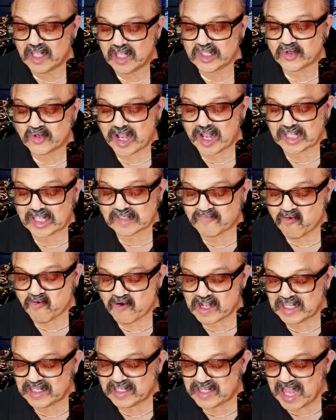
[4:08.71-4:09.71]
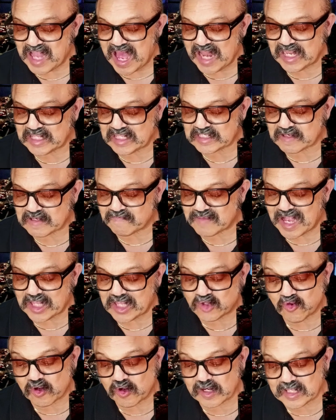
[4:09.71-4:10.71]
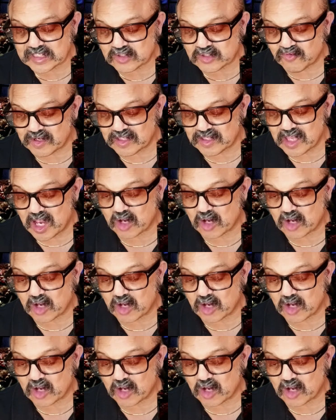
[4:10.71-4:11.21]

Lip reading: transporting gallons of nitroglycerin